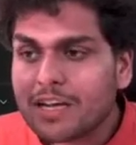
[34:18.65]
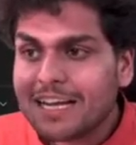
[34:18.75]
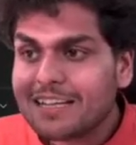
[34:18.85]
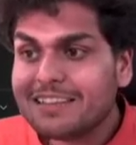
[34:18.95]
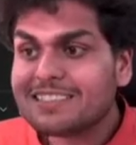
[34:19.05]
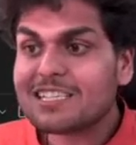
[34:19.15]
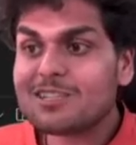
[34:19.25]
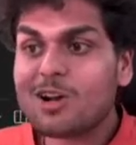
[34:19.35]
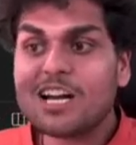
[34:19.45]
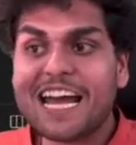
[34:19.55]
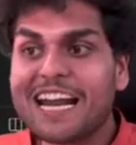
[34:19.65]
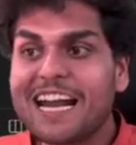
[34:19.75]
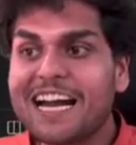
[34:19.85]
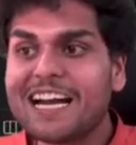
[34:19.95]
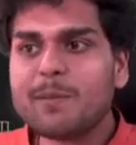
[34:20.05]
this is not
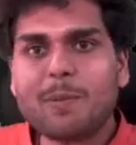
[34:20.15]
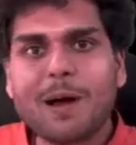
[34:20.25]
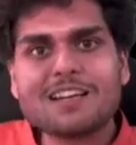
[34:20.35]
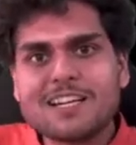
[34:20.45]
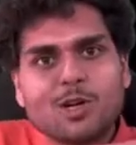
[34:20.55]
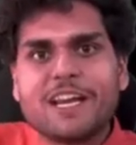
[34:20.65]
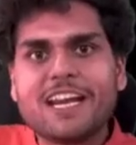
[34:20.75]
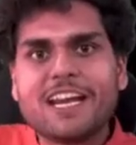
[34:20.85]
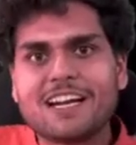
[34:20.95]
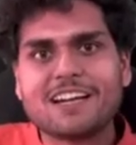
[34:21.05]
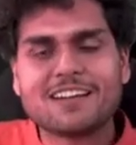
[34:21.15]
directly passed into V8.